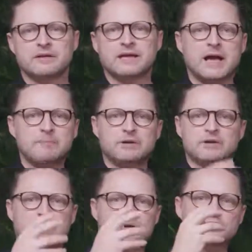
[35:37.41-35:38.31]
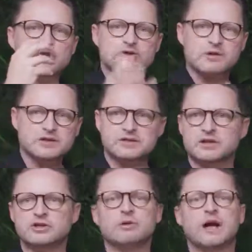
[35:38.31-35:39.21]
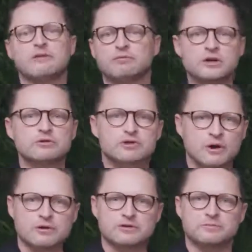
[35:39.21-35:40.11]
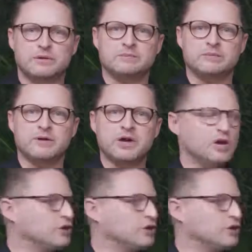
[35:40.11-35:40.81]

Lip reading: The capital of the trust that you have when you talk to people.